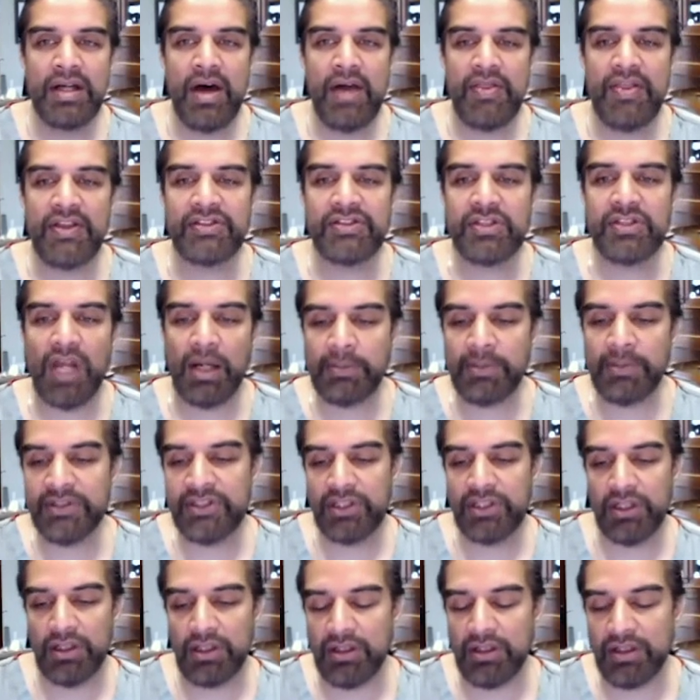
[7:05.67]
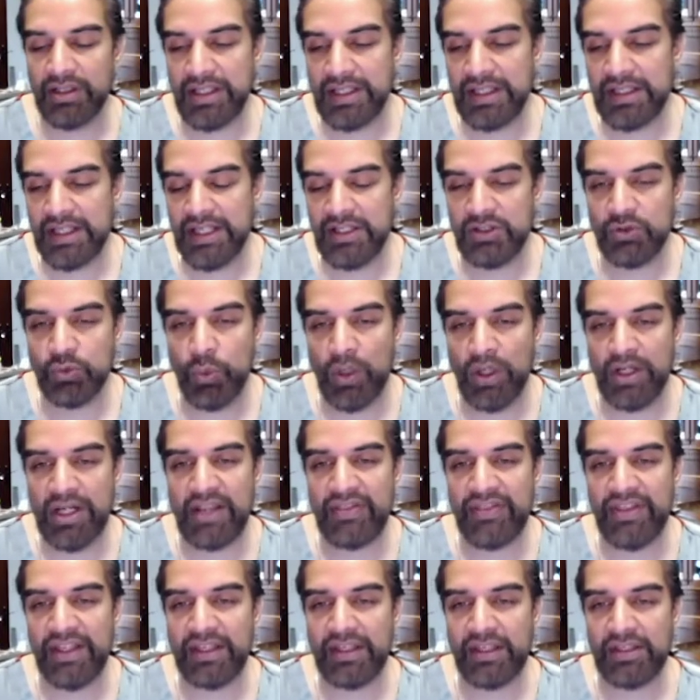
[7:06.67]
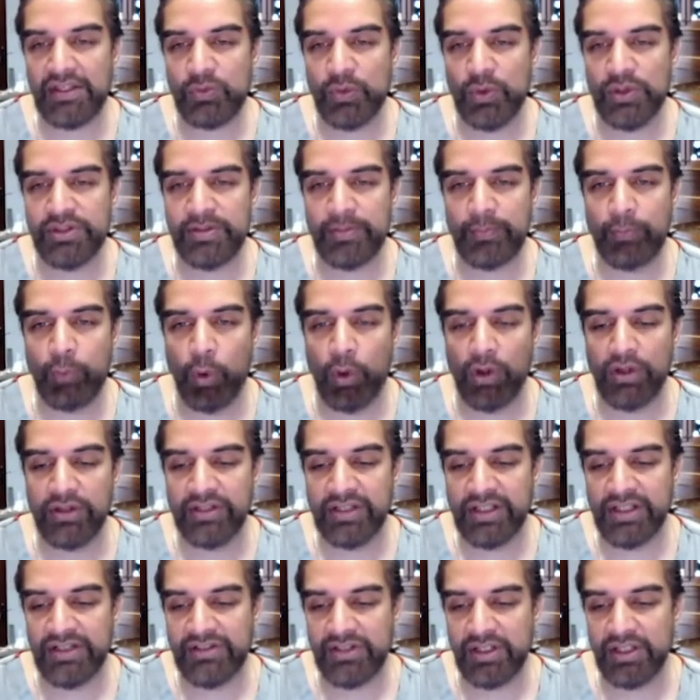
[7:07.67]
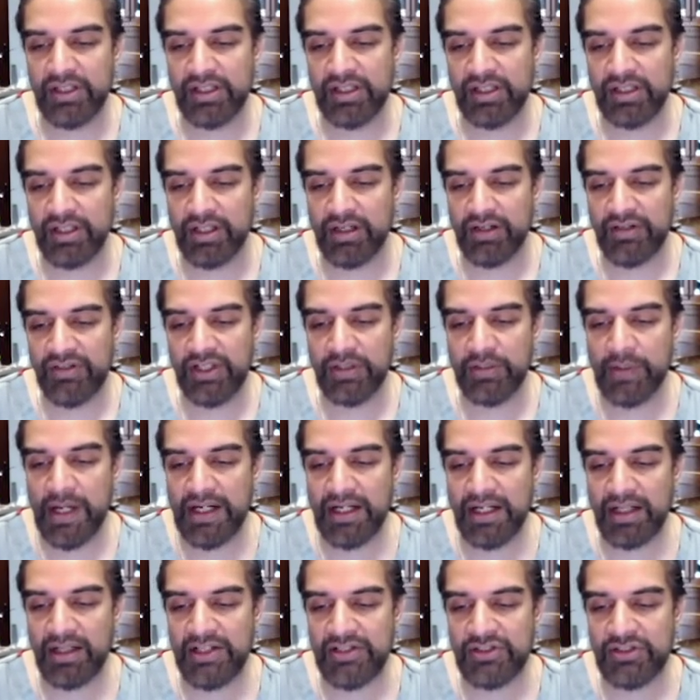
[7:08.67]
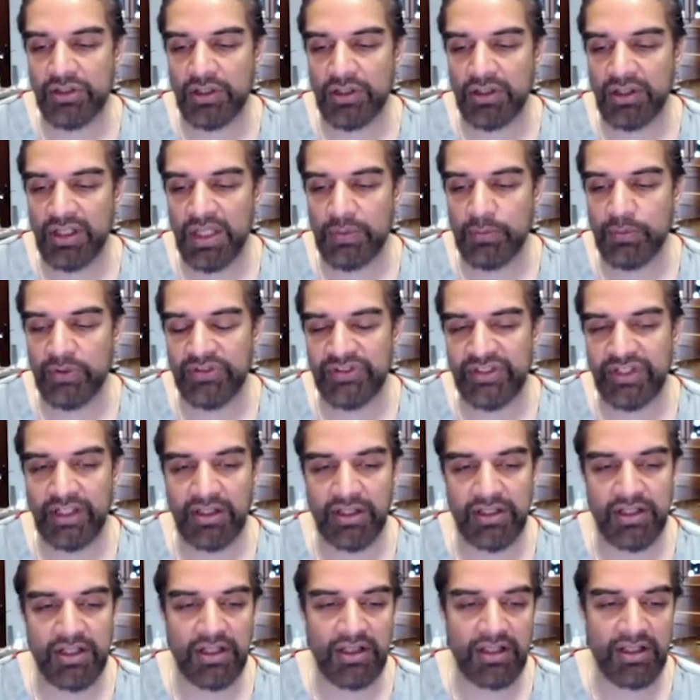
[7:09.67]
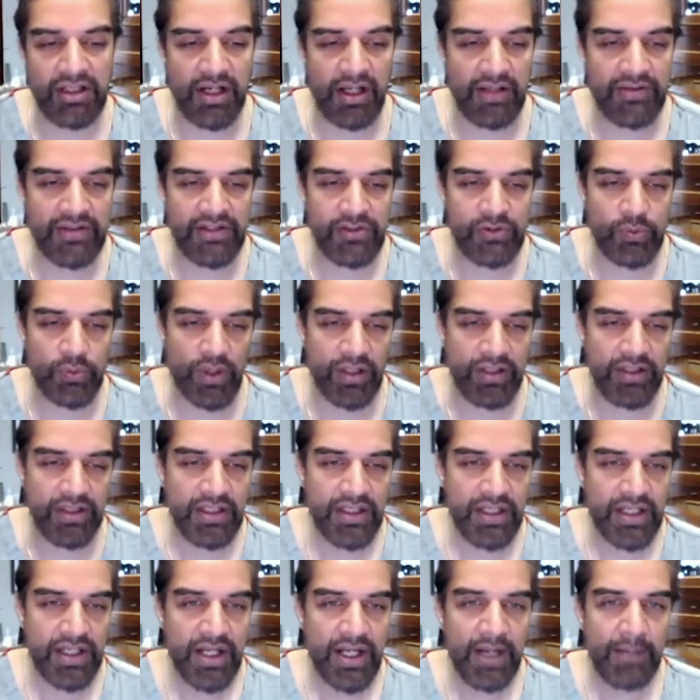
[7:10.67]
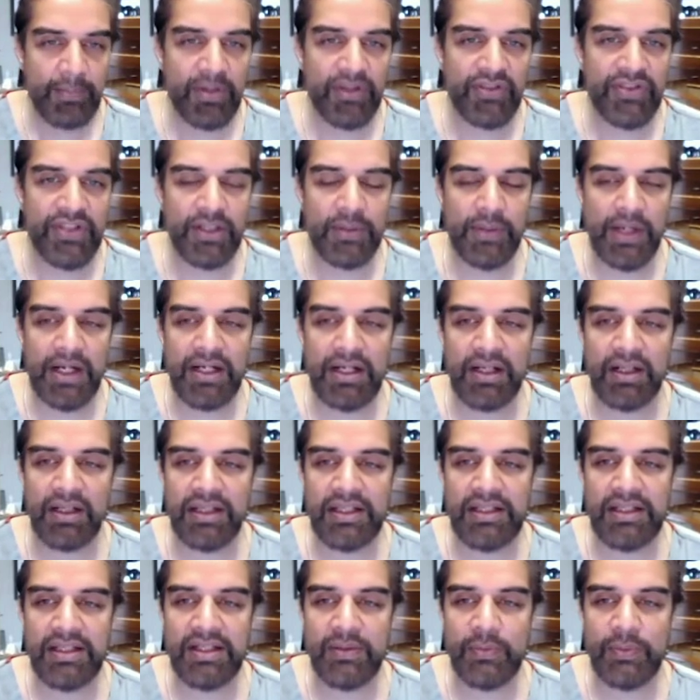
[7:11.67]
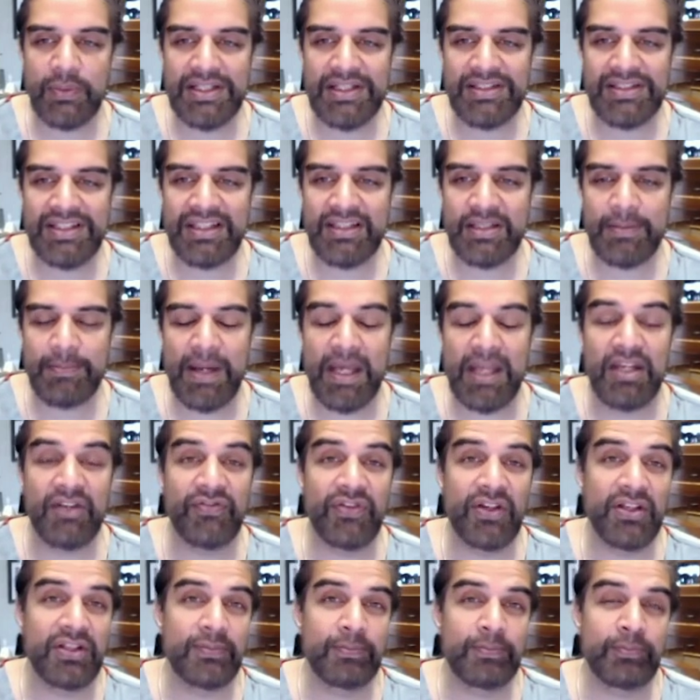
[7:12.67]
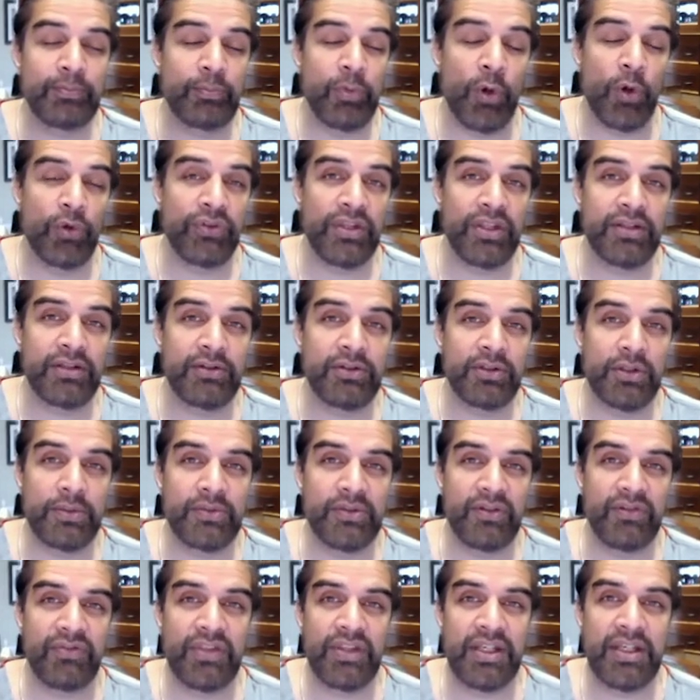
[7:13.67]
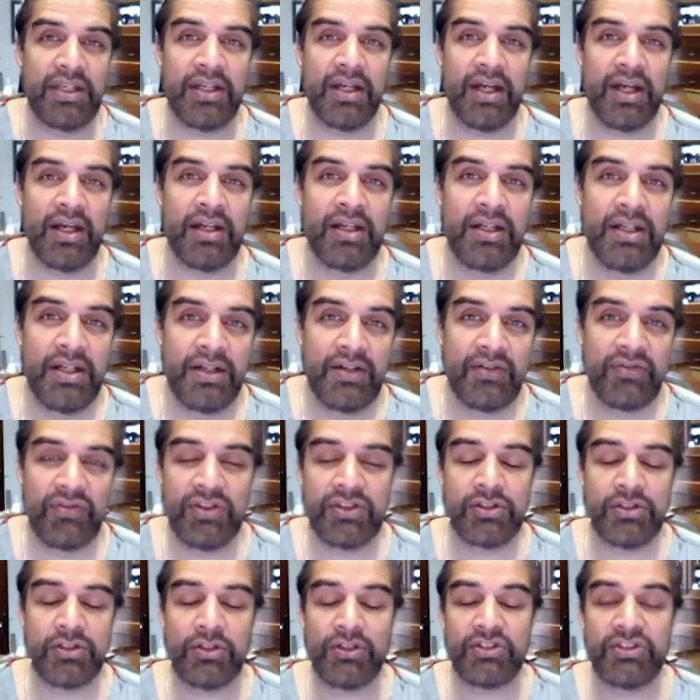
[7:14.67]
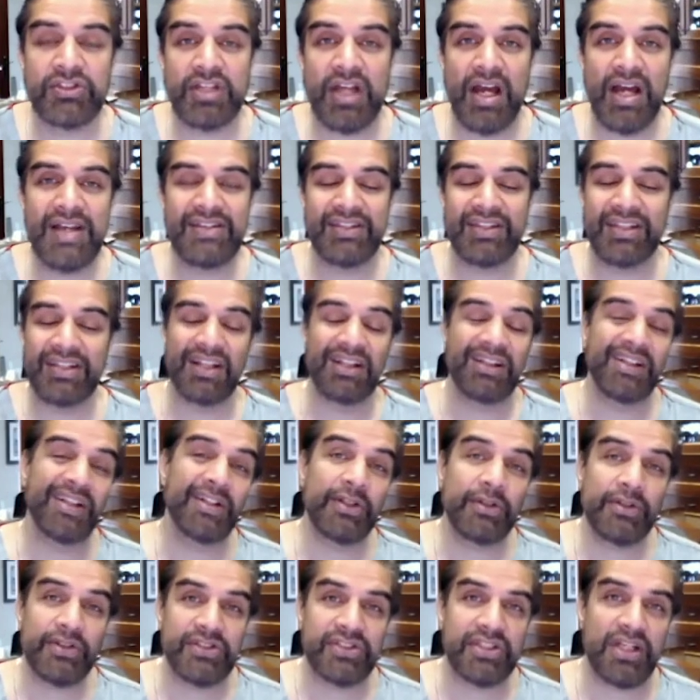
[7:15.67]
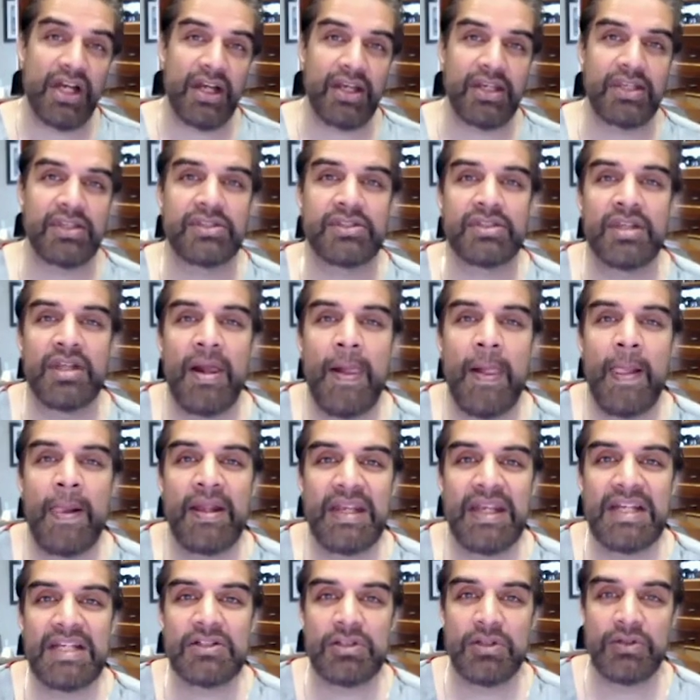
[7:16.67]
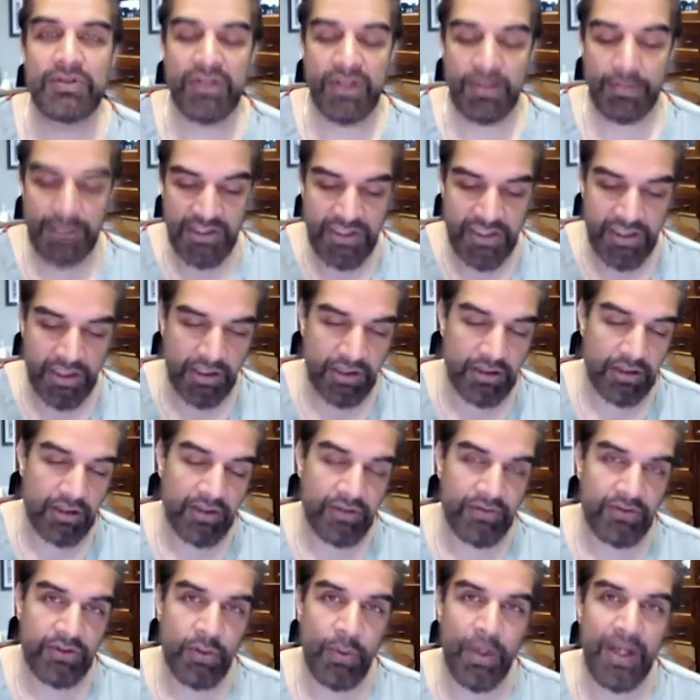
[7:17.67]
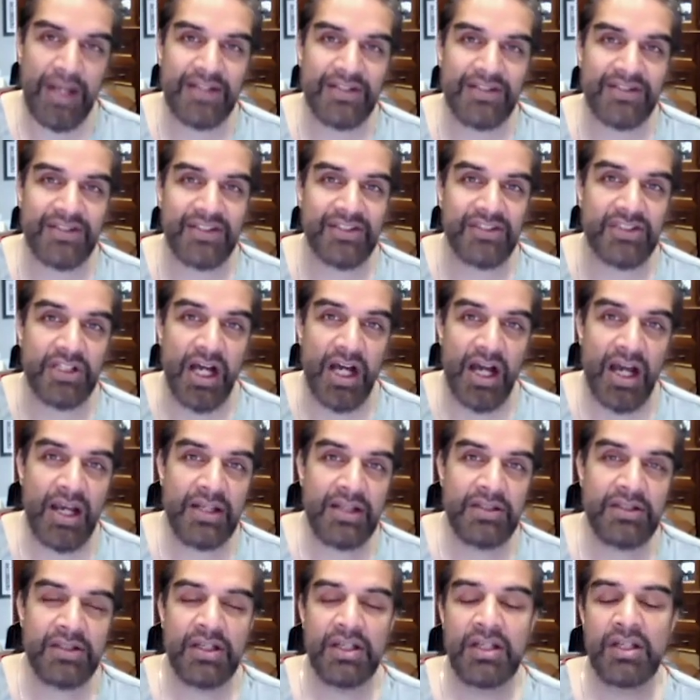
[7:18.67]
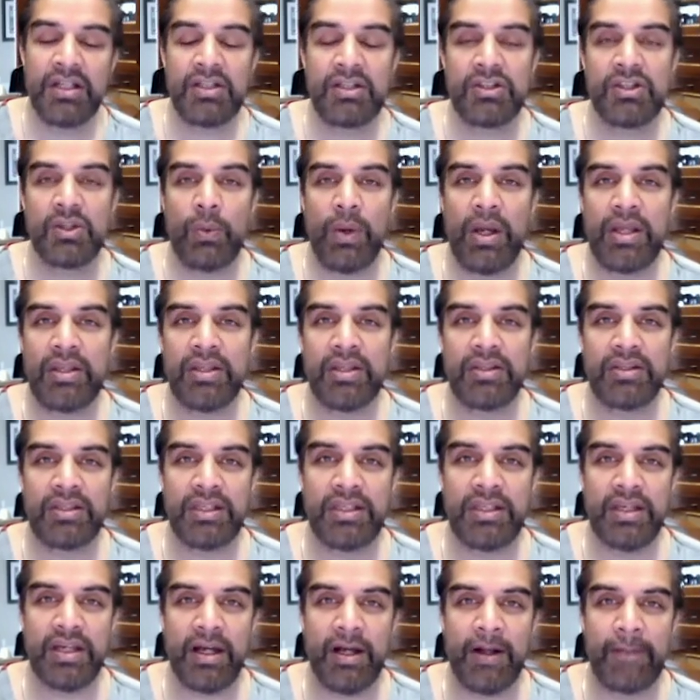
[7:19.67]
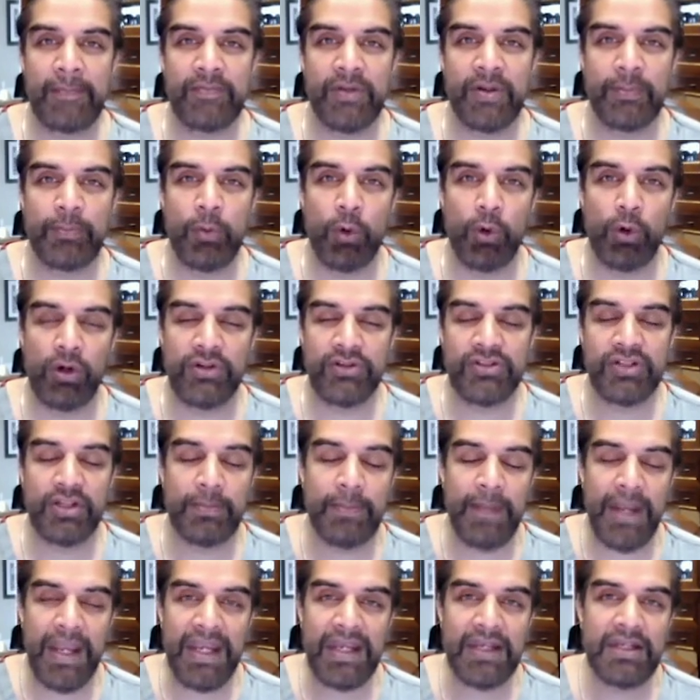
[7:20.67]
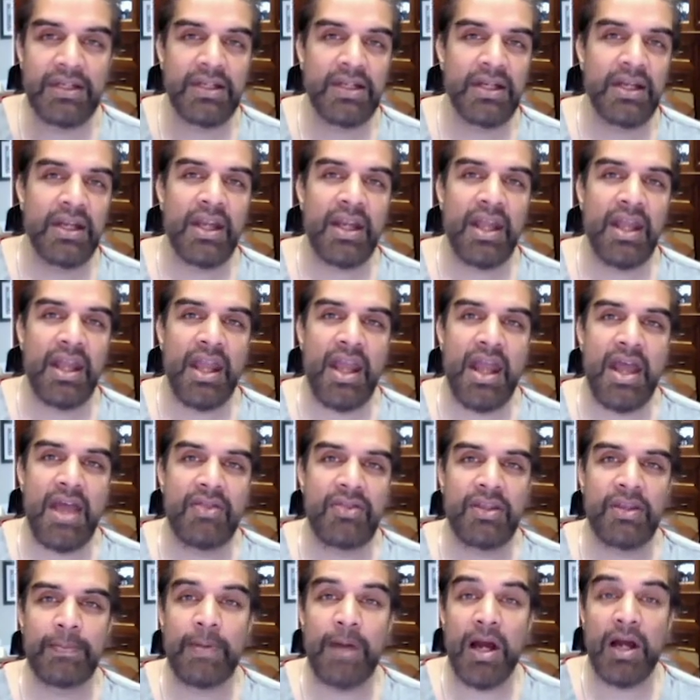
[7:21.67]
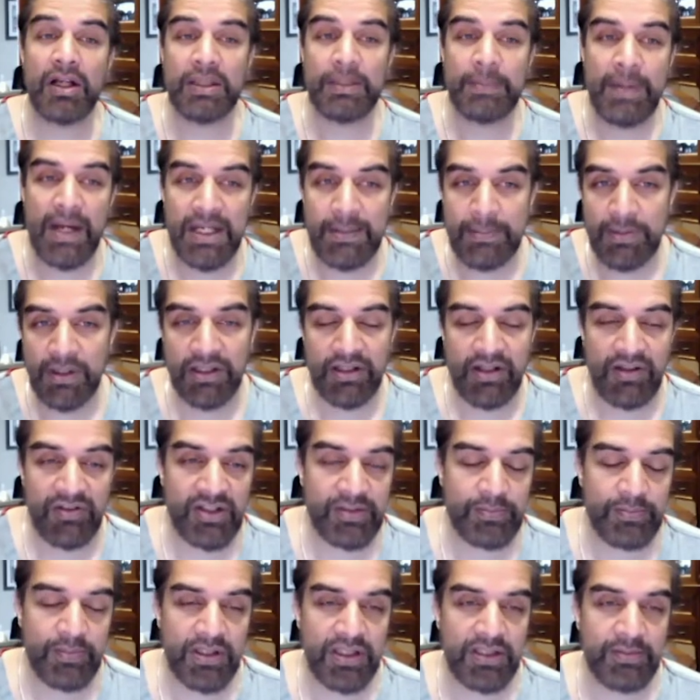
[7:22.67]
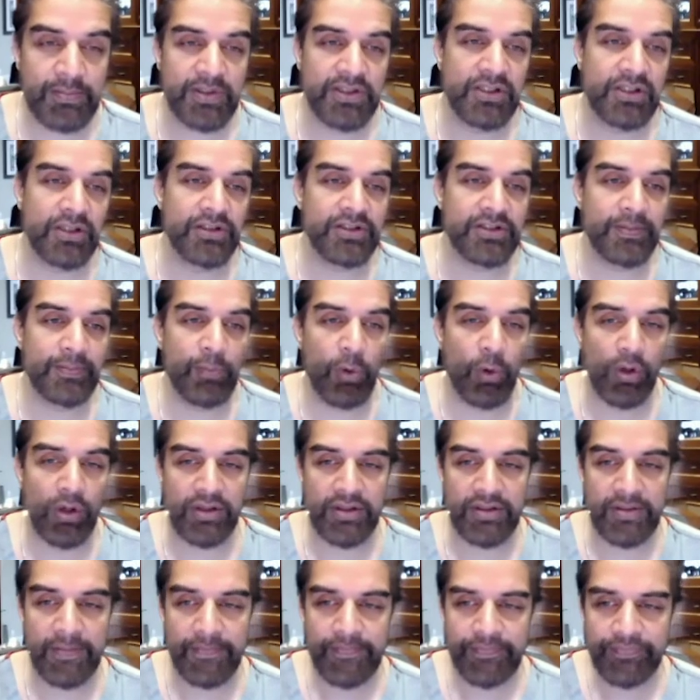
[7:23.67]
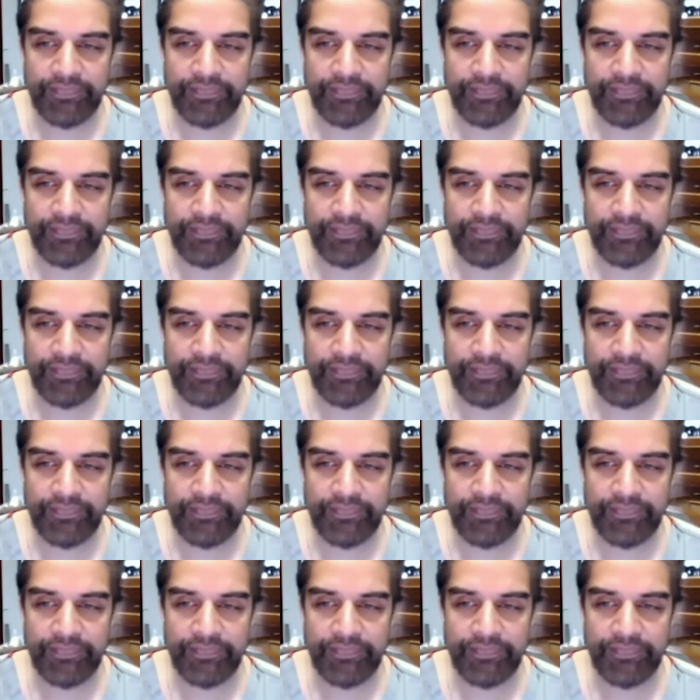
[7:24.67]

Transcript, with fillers: The star material is what I think is what's important to consider here. Theoretically, certainly, and we'll see clinically on this one, but theoretically, we see the benefit both in terms of the uh, physical science and the clinical science in terms of the material, the way it's designed, the way that the, um, the pores are made, and the biocompatibility of this material is important.